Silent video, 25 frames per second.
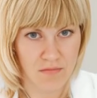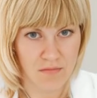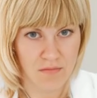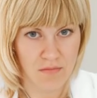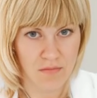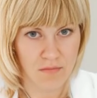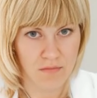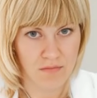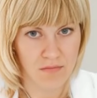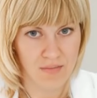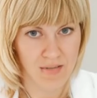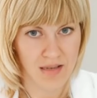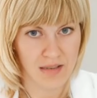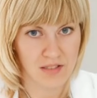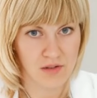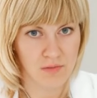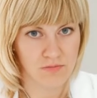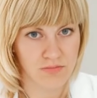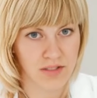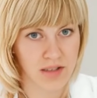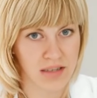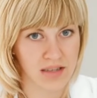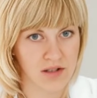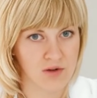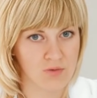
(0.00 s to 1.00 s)
In the
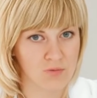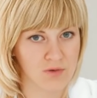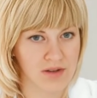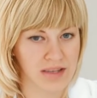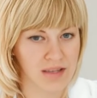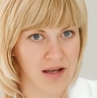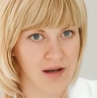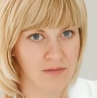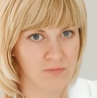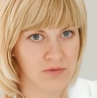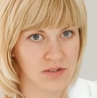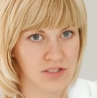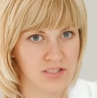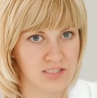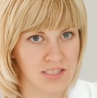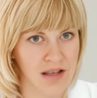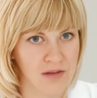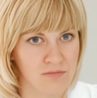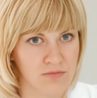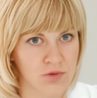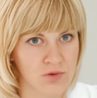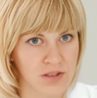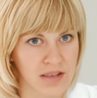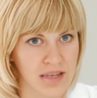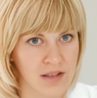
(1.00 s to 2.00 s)
video we covered several
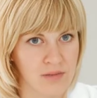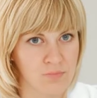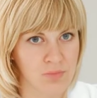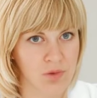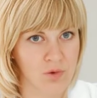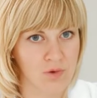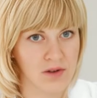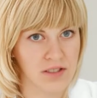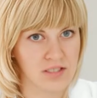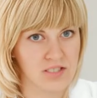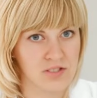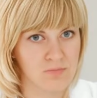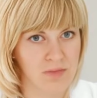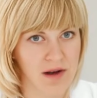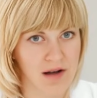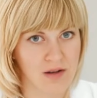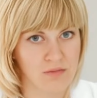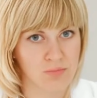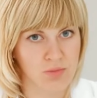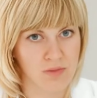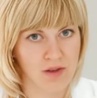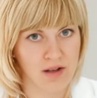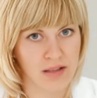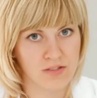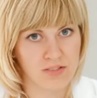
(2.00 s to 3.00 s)
key points about
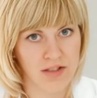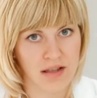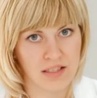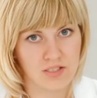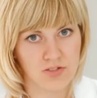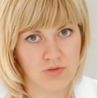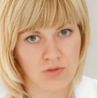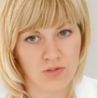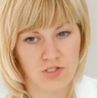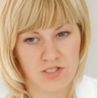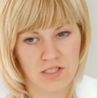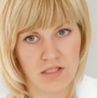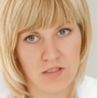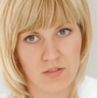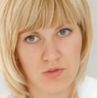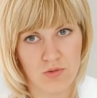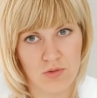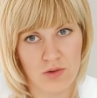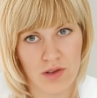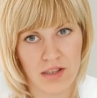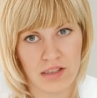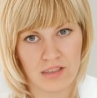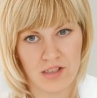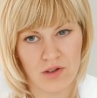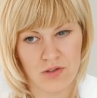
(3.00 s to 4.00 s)
blood vessels,
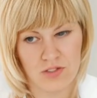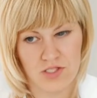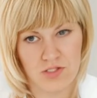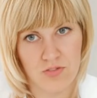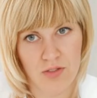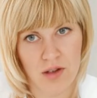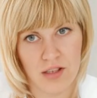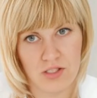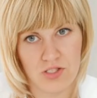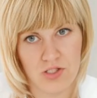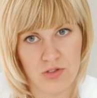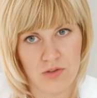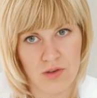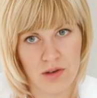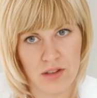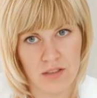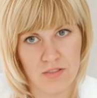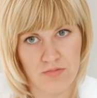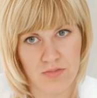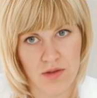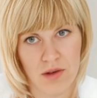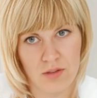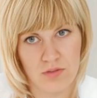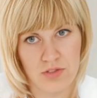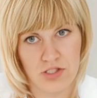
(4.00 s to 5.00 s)
including their structure and
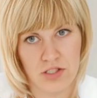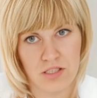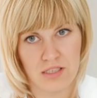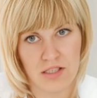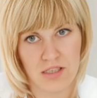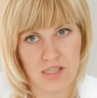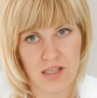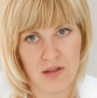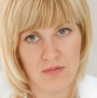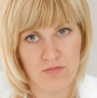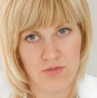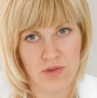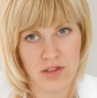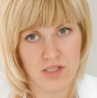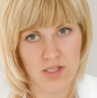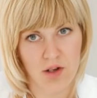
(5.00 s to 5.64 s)
function, the different types